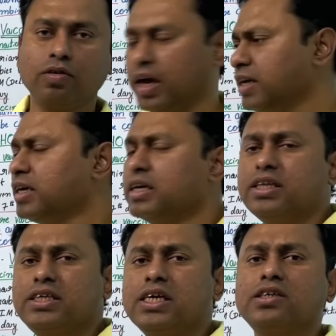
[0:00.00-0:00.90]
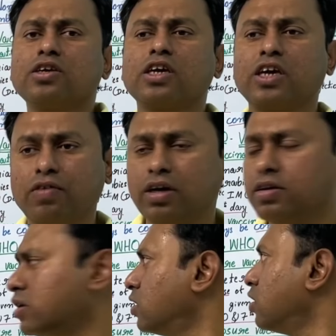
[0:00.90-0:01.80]
Okay, this is
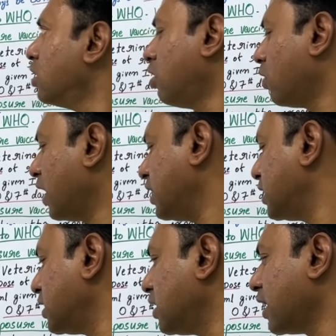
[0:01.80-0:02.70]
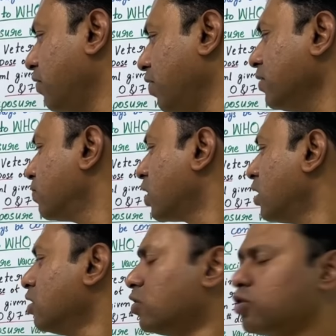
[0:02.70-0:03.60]
giving, okay, this is a giving
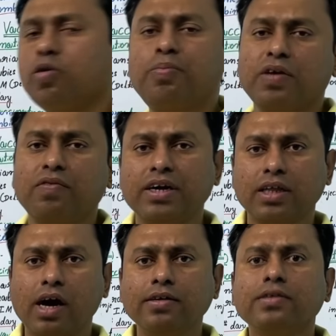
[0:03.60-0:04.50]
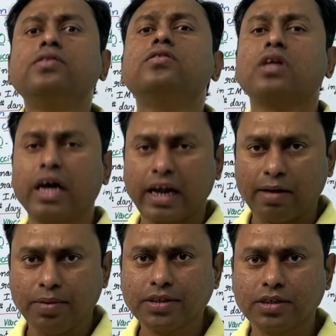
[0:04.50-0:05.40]
to prevent the
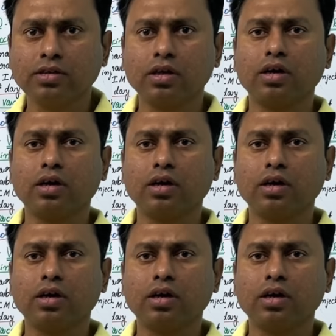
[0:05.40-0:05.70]
rabies,